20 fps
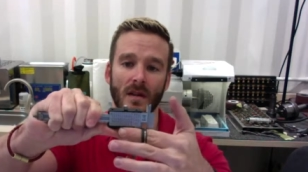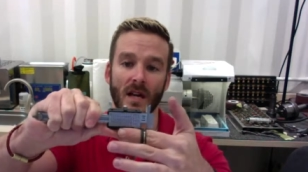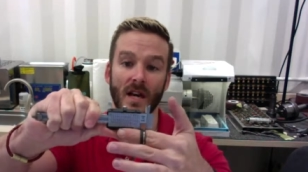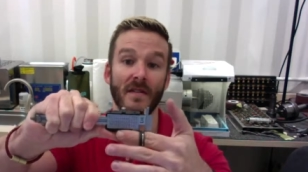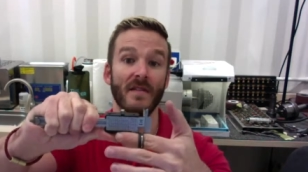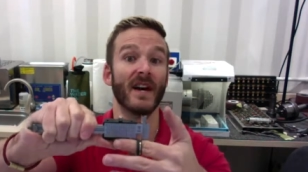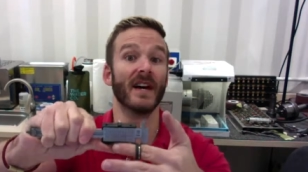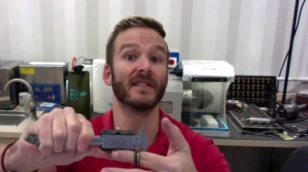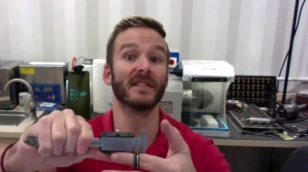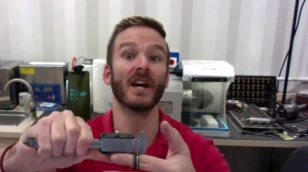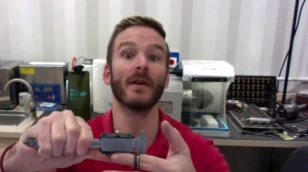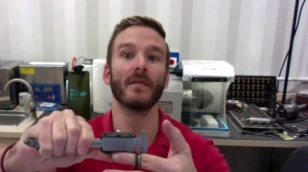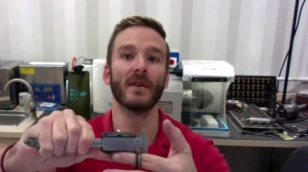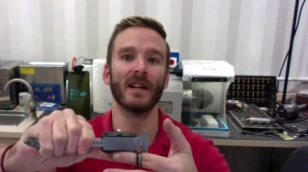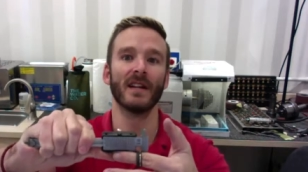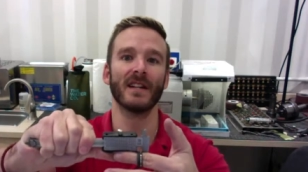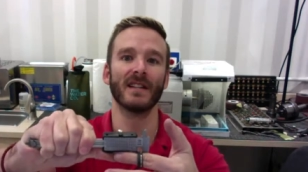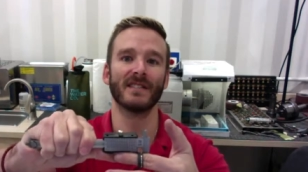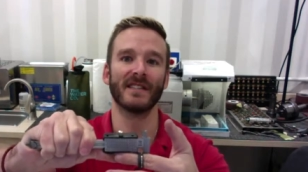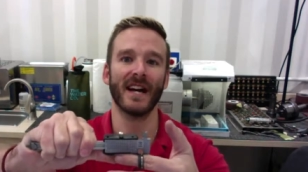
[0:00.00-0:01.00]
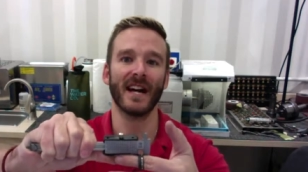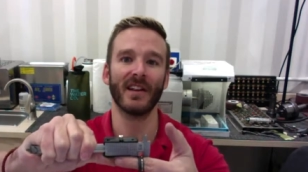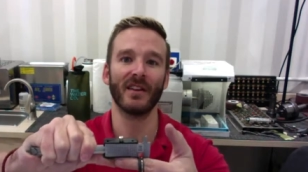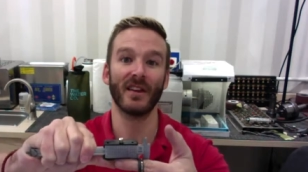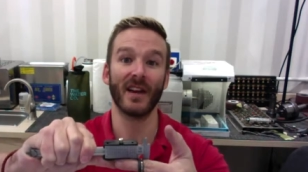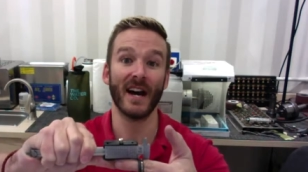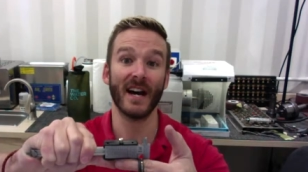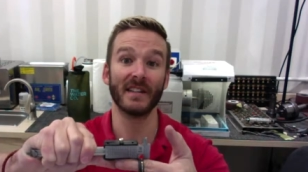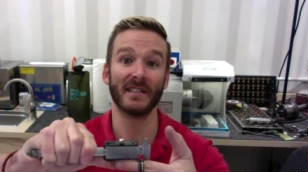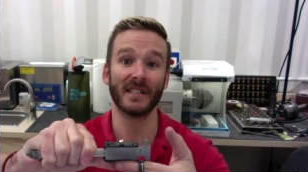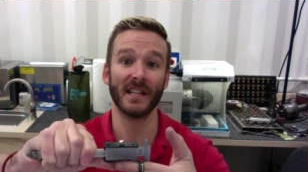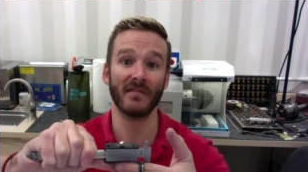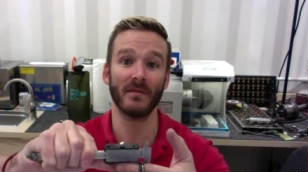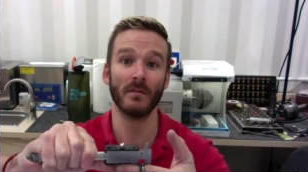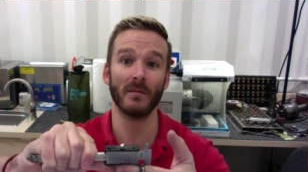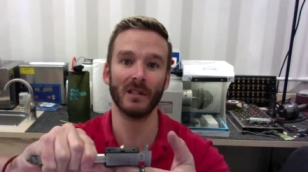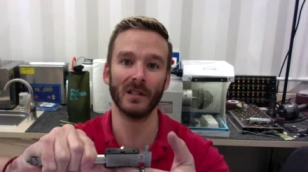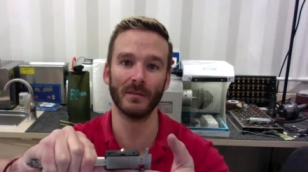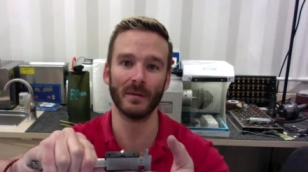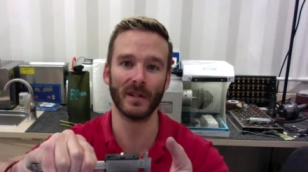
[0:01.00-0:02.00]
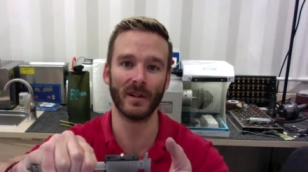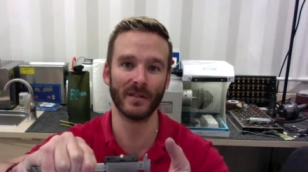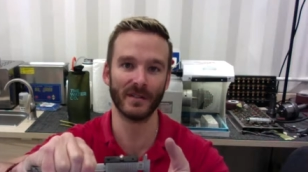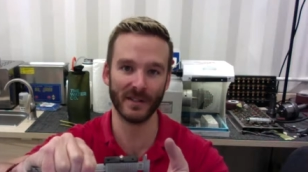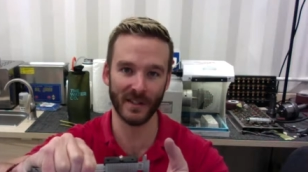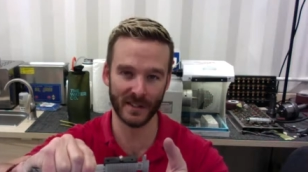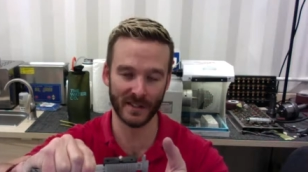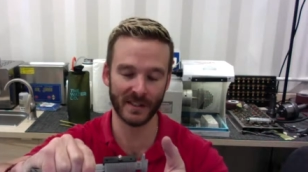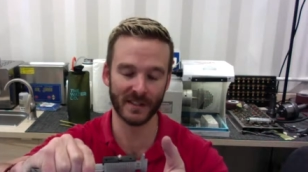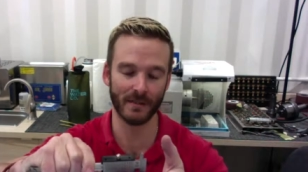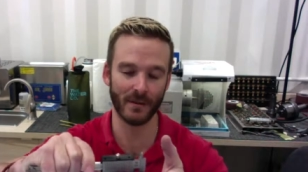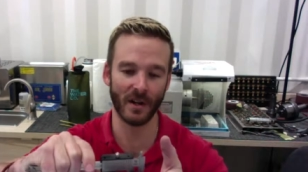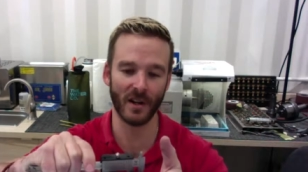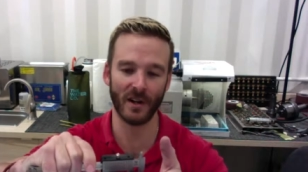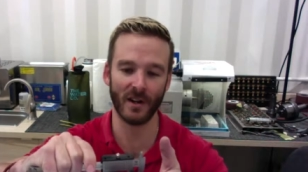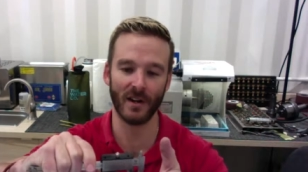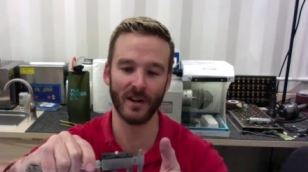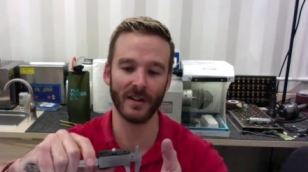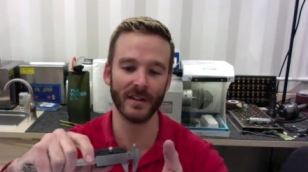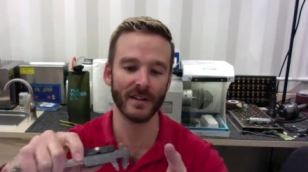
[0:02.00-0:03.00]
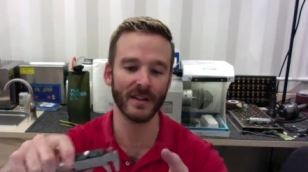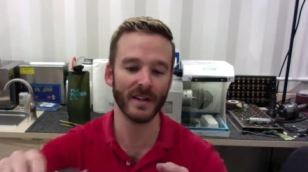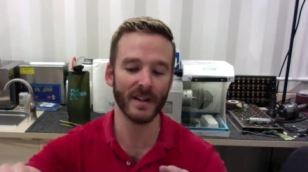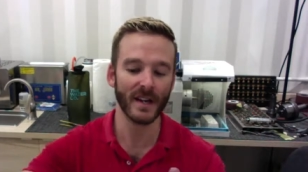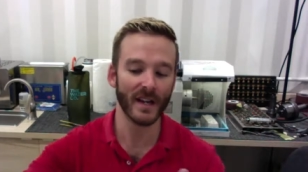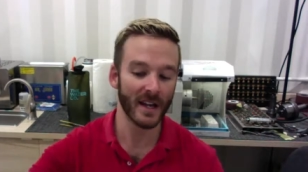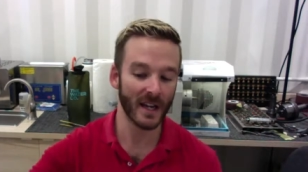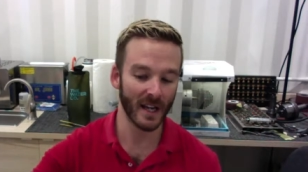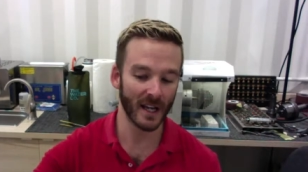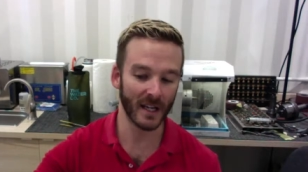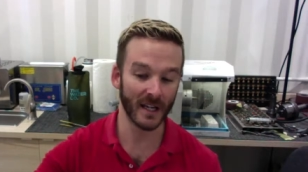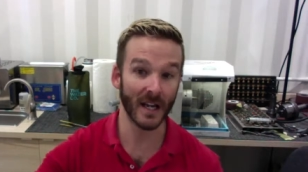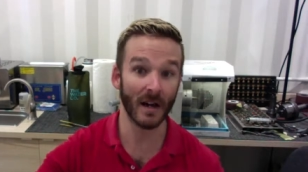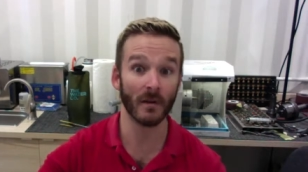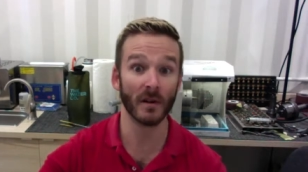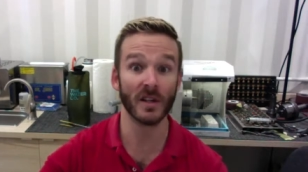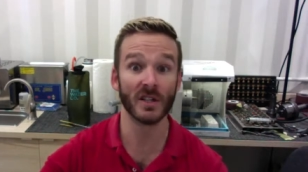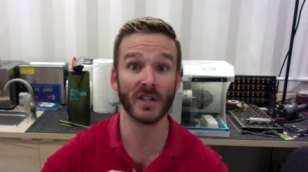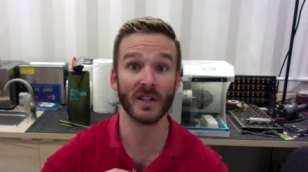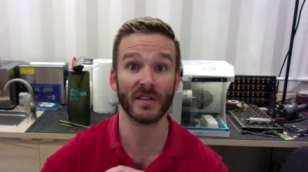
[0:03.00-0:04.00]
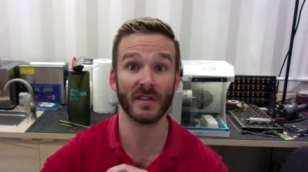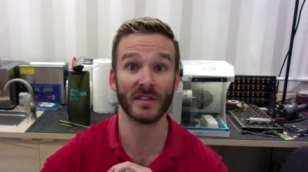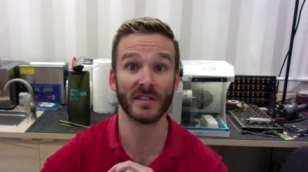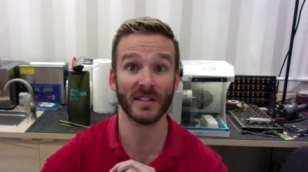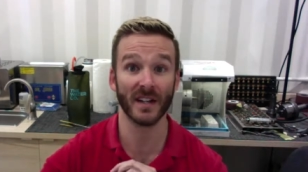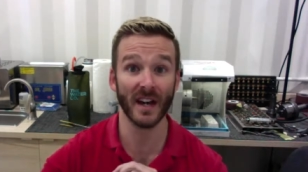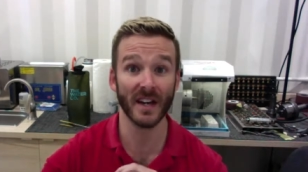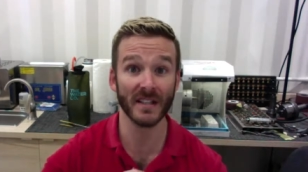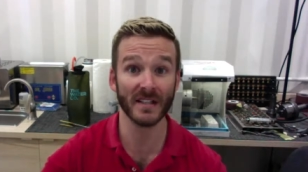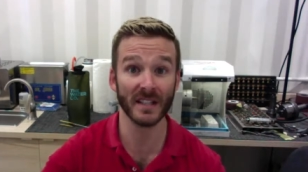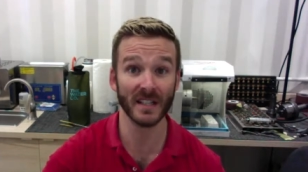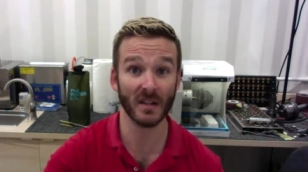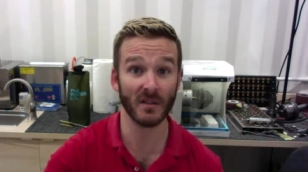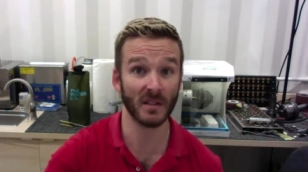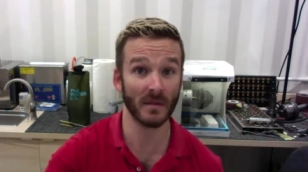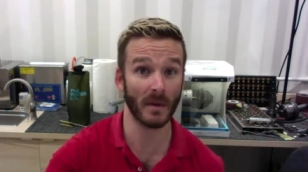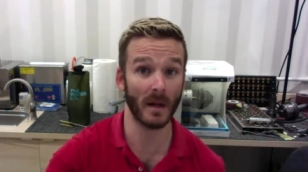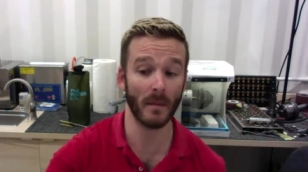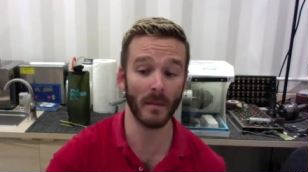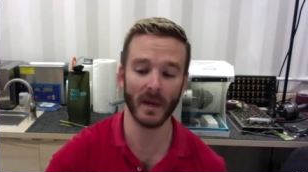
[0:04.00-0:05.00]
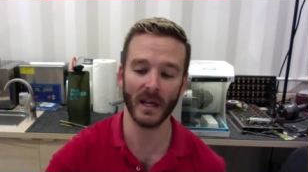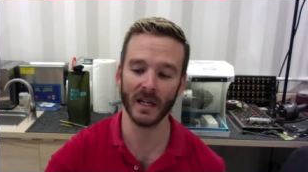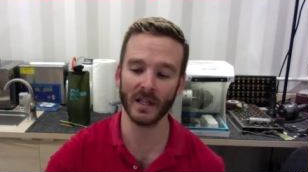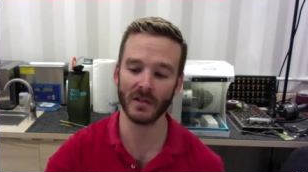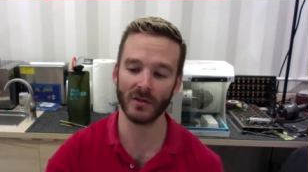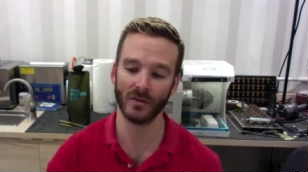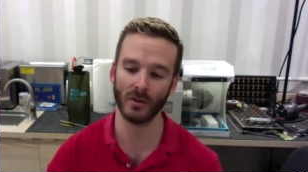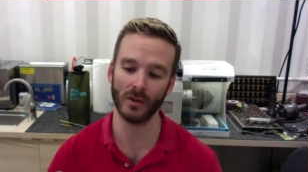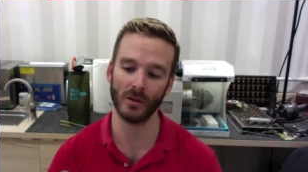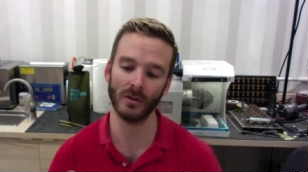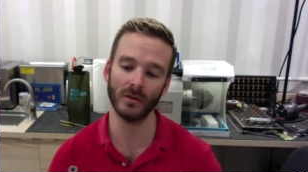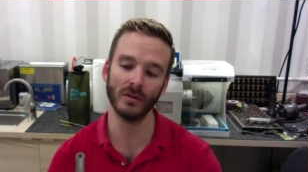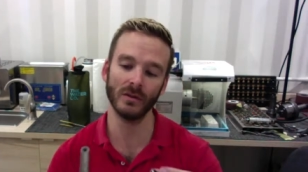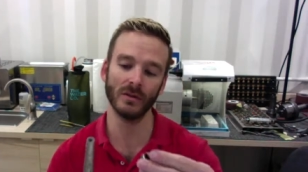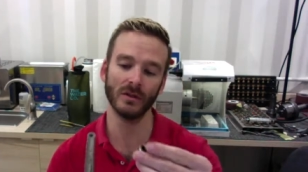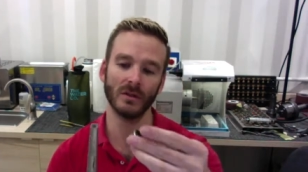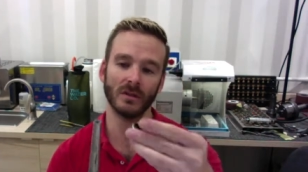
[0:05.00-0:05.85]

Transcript: And that's coming in exactly at 7 millimeters, so that's spot on. And now I'm going to check the sizing using my mandrel.